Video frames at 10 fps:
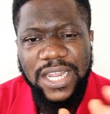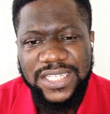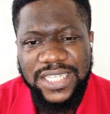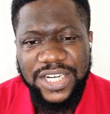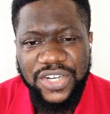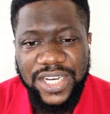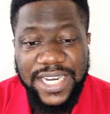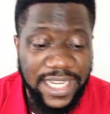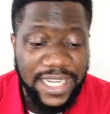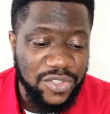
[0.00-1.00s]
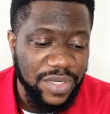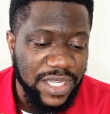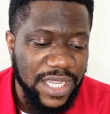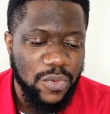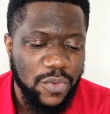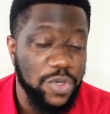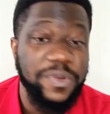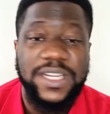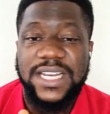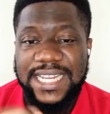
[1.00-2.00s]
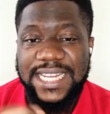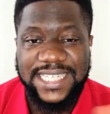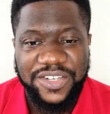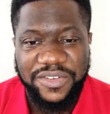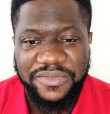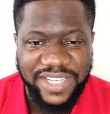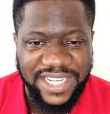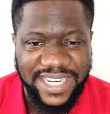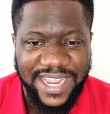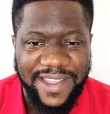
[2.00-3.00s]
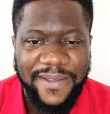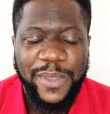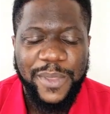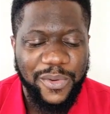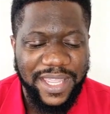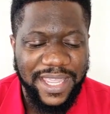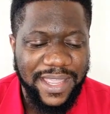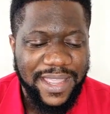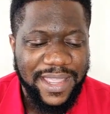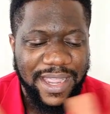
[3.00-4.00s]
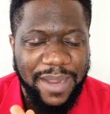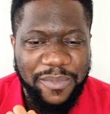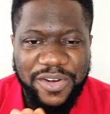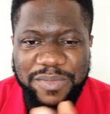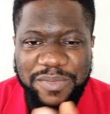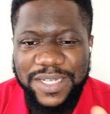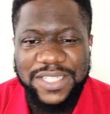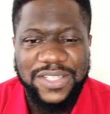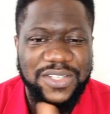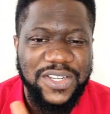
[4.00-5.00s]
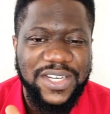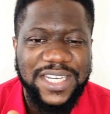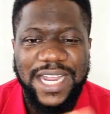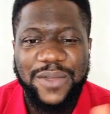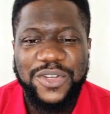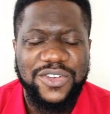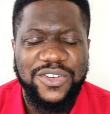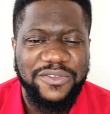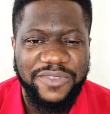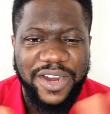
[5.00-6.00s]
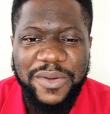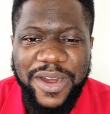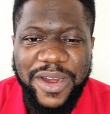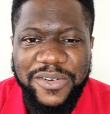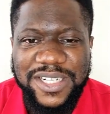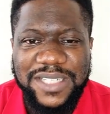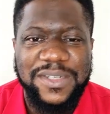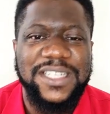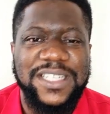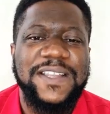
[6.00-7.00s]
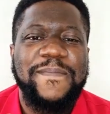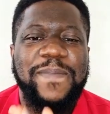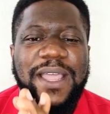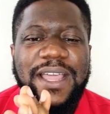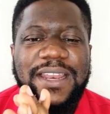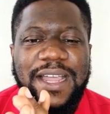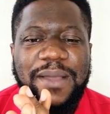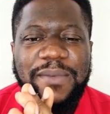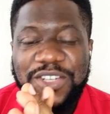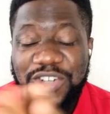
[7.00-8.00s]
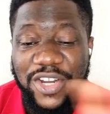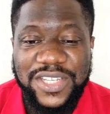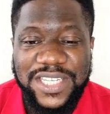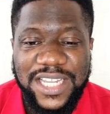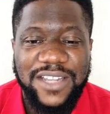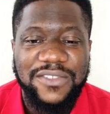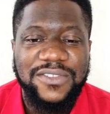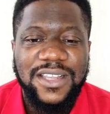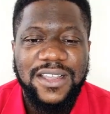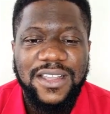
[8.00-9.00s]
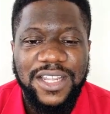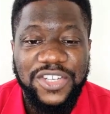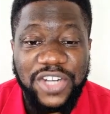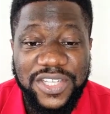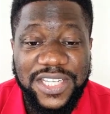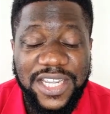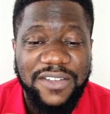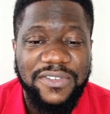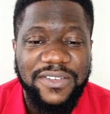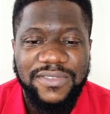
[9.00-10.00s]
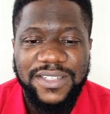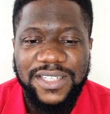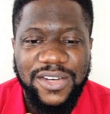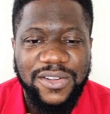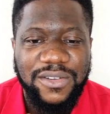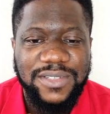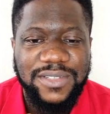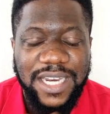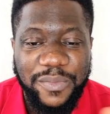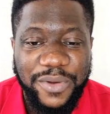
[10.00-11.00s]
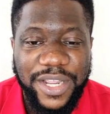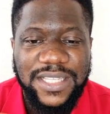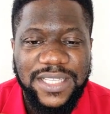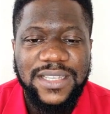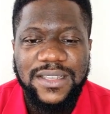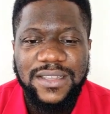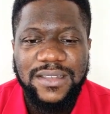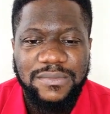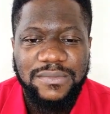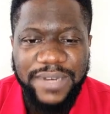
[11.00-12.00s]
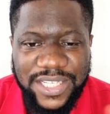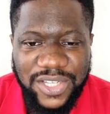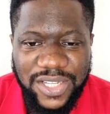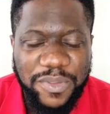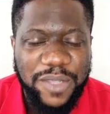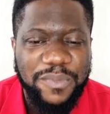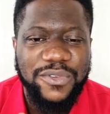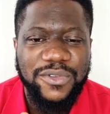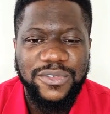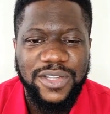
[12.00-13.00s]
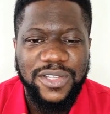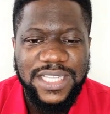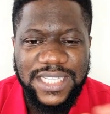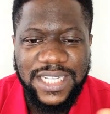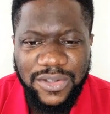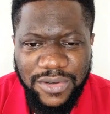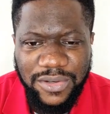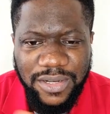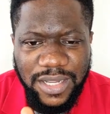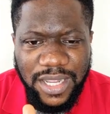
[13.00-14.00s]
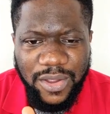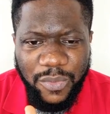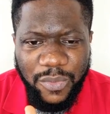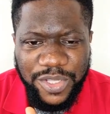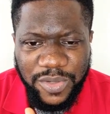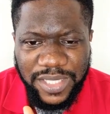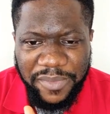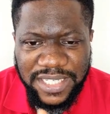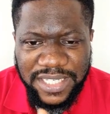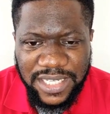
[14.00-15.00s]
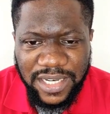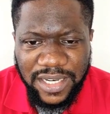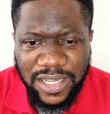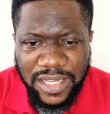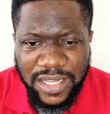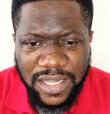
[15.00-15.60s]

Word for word: in our session next week, which will be the last session for the year. Okay. Um, Christmas is on Sunday. I wish you a very Merry Christmas and um, enjoy yourself. Enjoy yourself. You know, celebrate. Bless other people. Don't eat alone. Wait, what am I saying?